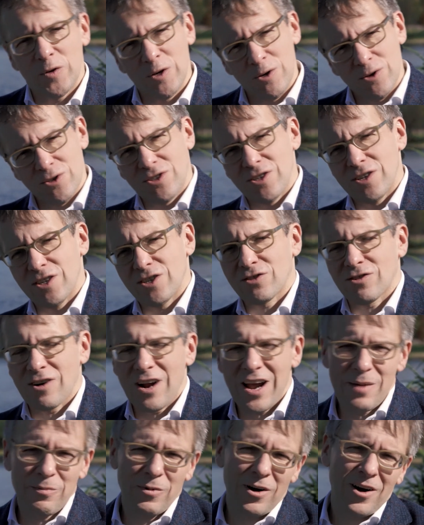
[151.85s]
used to
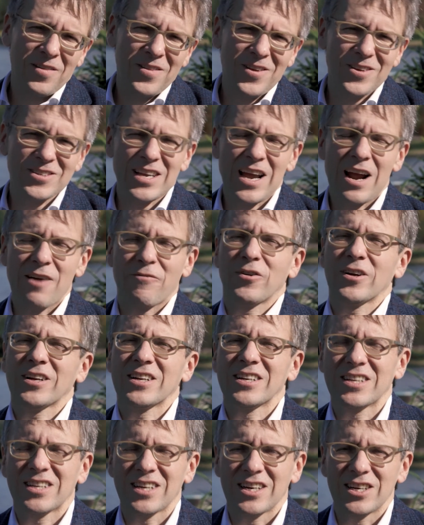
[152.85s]
describe all those
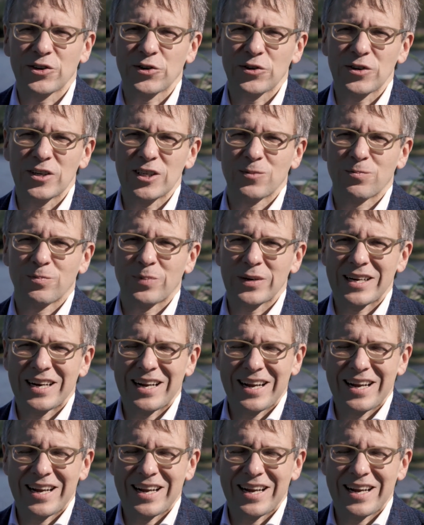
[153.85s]
African countries, but